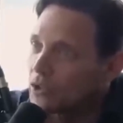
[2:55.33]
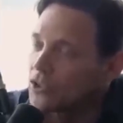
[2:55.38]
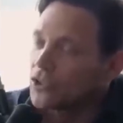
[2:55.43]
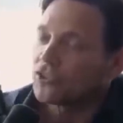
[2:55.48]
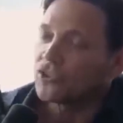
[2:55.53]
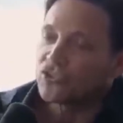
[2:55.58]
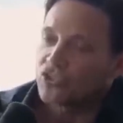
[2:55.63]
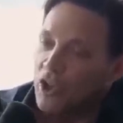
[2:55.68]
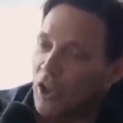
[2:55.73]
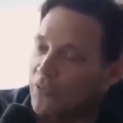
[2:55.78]
The
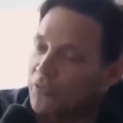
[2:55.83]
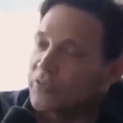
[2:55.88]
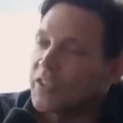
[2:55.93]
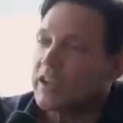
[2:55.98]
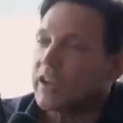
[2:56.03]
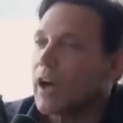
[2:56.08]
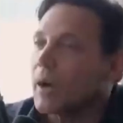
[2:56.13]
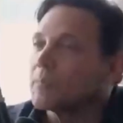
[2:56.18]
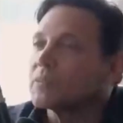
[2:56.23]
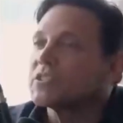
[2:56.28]
stuff
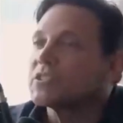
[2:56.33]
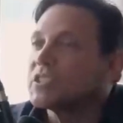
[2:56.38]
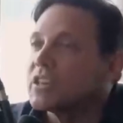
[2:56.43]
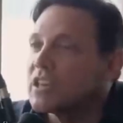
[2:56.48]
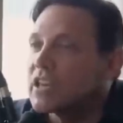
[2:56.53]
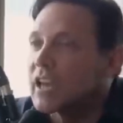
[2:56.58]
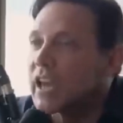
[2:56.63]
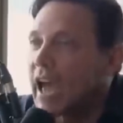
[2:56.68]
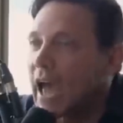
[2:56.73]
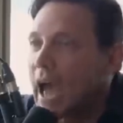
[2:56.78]
that I'm
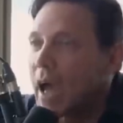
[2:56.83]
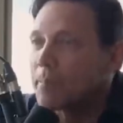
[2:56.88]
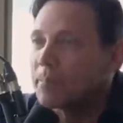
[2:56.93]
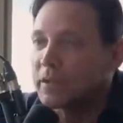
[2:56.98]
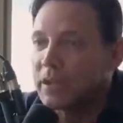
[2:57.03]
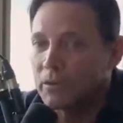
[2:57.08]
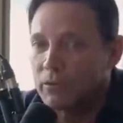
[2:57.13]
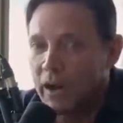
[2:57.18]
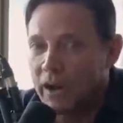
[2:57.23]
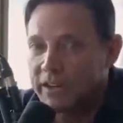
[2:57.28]
seeing
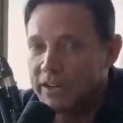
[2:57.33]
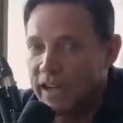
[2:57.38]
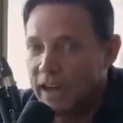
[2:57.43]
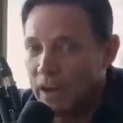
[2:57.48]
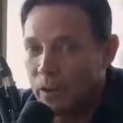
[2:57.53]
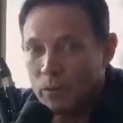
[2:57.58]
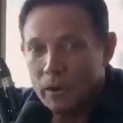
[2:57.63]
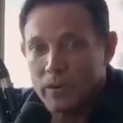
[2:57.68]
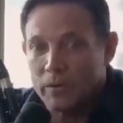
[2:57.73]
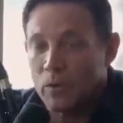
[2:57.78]
happening right
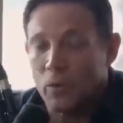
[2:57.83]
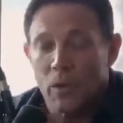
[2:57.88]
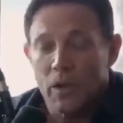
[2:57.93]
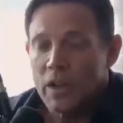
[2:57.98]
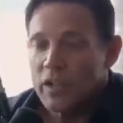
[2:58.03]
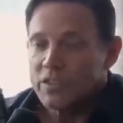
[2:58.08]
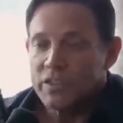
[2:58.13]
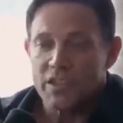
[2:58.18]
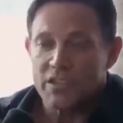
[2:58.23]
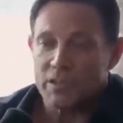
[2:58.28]
now,
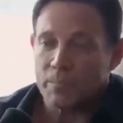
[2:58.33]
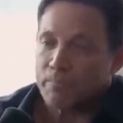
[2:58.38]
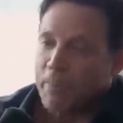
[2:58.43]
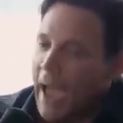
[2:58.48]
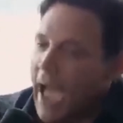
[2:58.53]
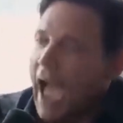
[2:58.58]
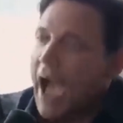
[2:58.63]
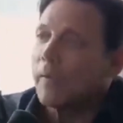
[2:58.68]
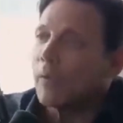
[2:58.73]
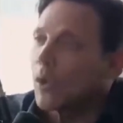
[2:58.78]
there's a
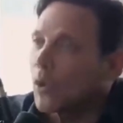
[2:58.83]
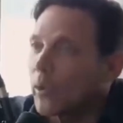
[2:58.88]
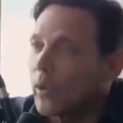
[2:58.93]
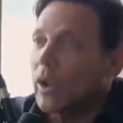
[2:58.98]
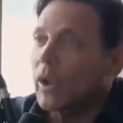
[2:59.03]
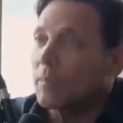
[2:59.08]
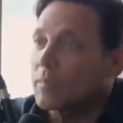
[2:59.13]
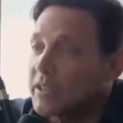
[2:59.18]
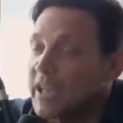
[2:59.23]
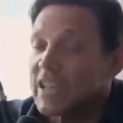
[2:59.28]
power
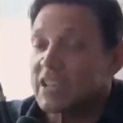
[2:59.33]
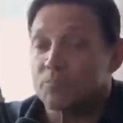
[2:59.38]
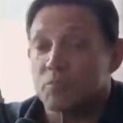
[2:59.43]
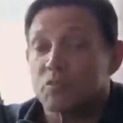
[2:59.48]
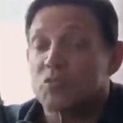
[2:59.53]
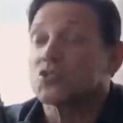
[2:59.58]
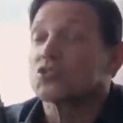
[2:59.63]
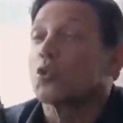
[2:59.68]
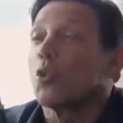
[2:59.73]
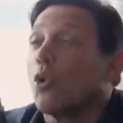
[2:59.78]
grab, yes,
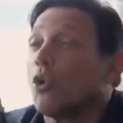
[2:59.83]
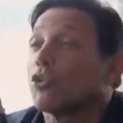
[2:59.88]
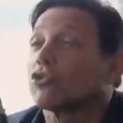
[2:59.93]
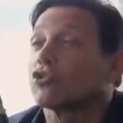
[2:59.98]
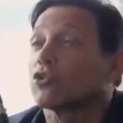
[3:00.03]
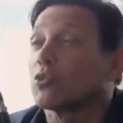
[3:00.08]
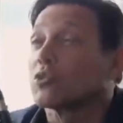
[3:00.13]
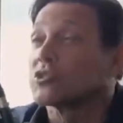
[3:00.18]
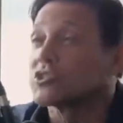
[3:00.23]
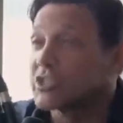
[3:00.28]
but there's
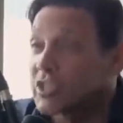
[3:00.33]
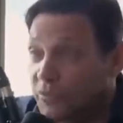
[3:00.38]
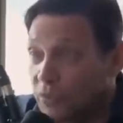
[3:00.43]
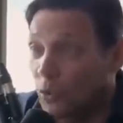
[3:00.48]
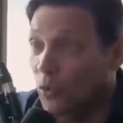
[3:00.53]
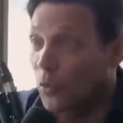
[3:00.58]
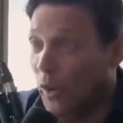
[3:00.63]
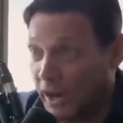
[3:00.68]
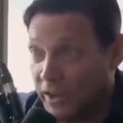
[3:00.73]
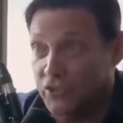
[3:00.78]
also a
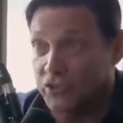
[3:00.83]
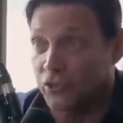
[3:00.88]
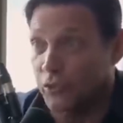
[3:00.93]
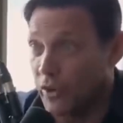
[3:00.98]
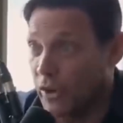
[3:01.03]
civil rights